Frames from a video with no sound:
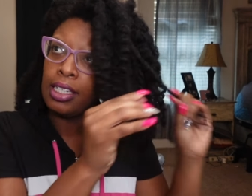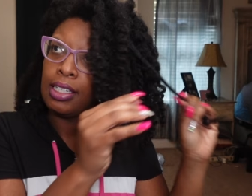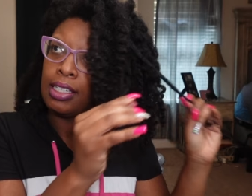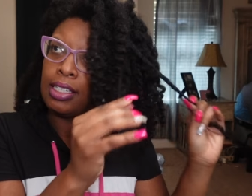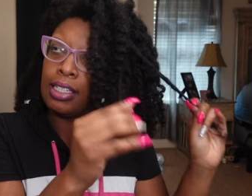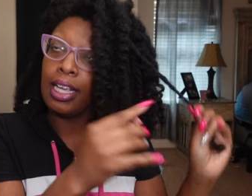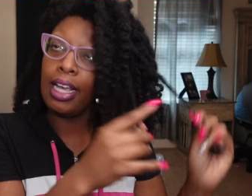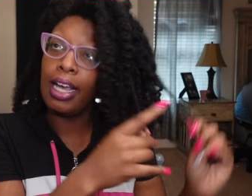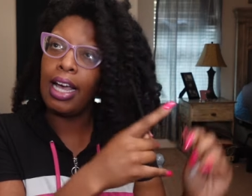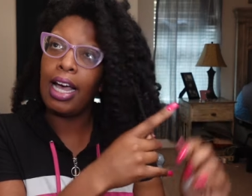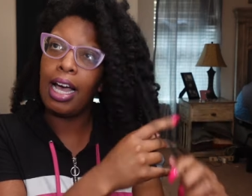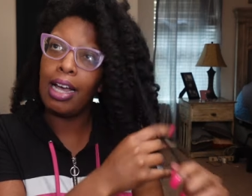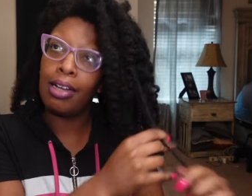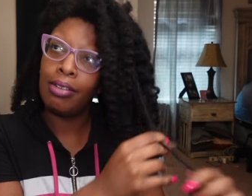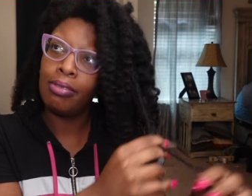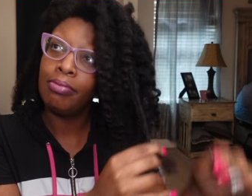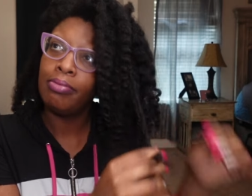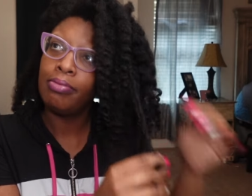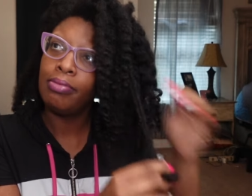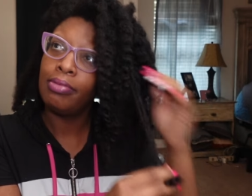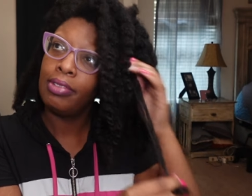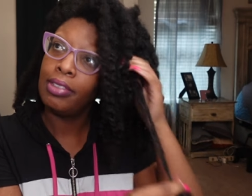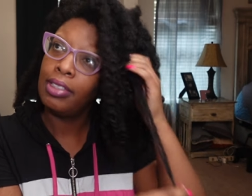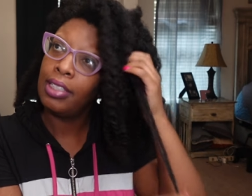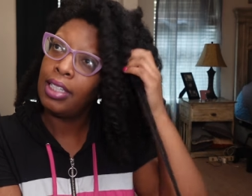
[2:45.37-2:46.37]
yeah,
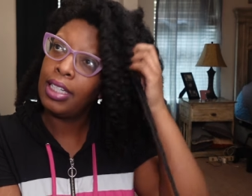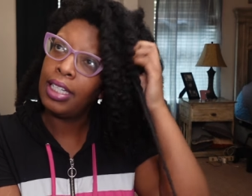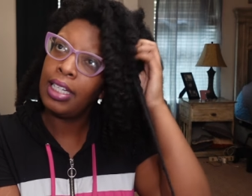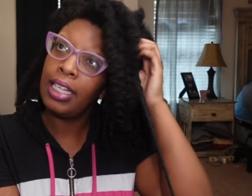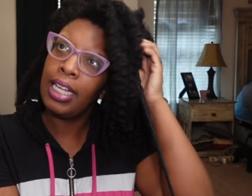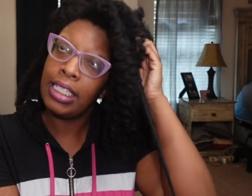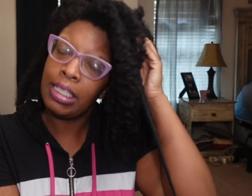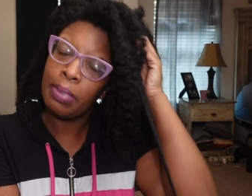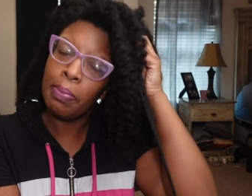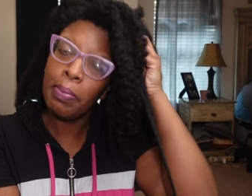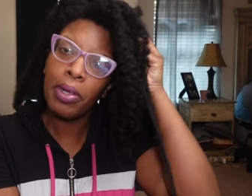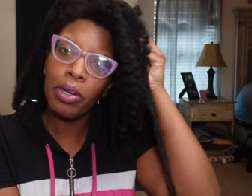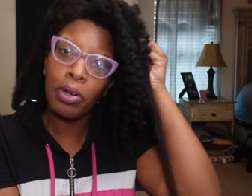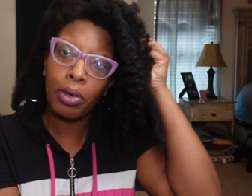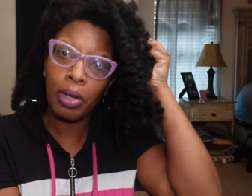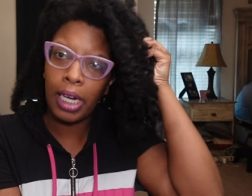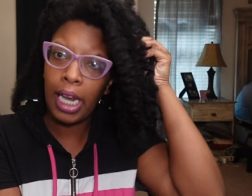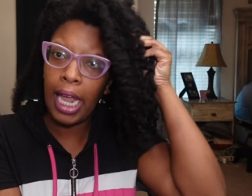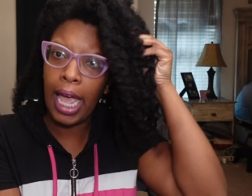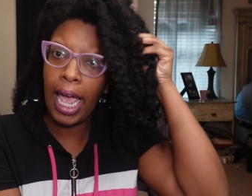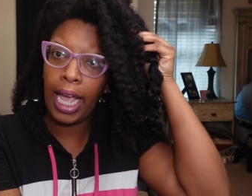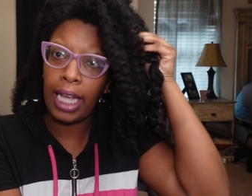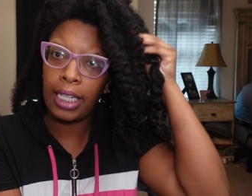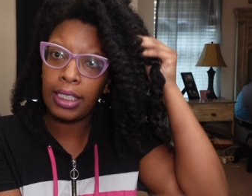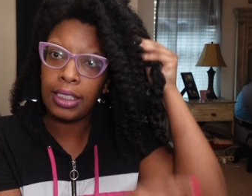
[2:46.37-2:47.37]
it's middle
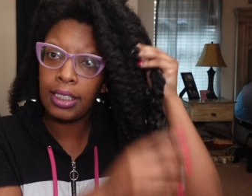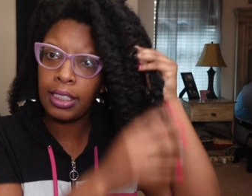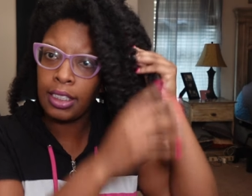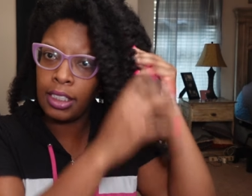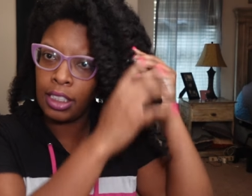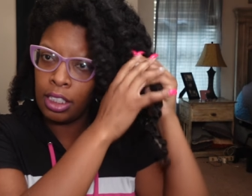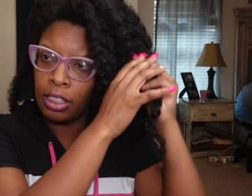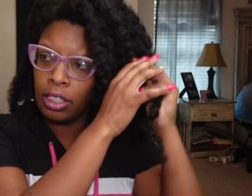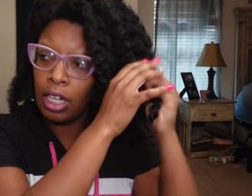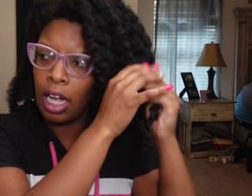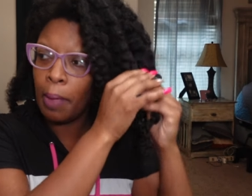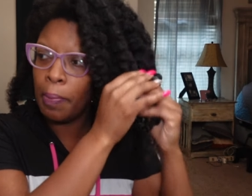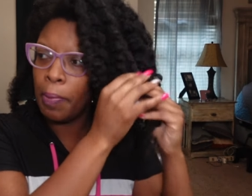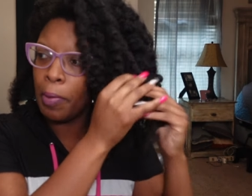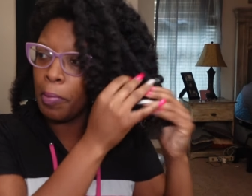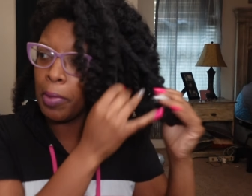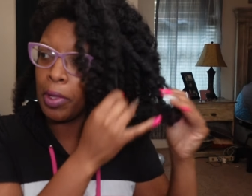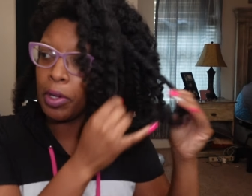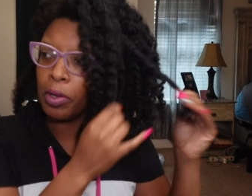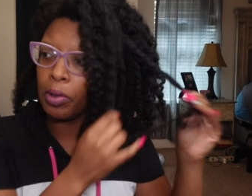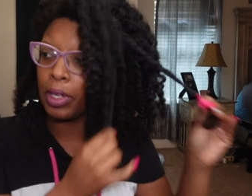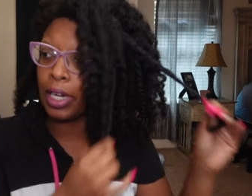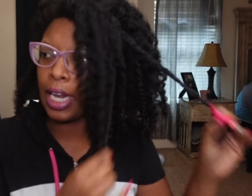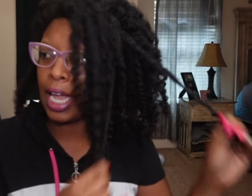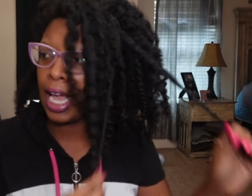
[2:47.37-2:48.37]
class to upper
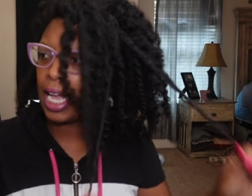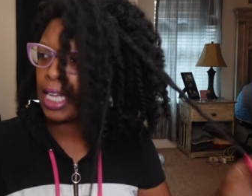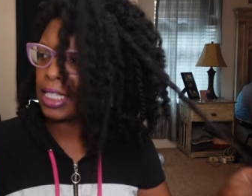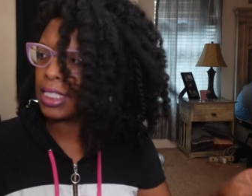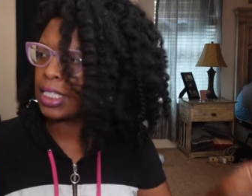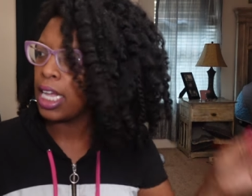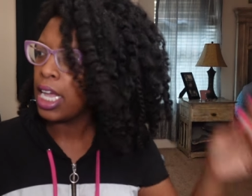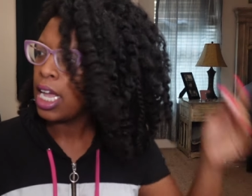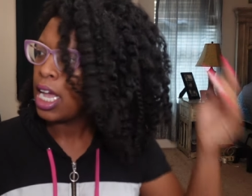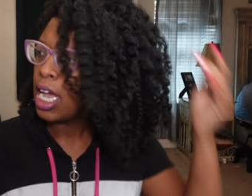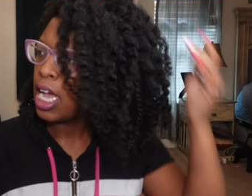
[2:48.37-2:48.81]
middle class.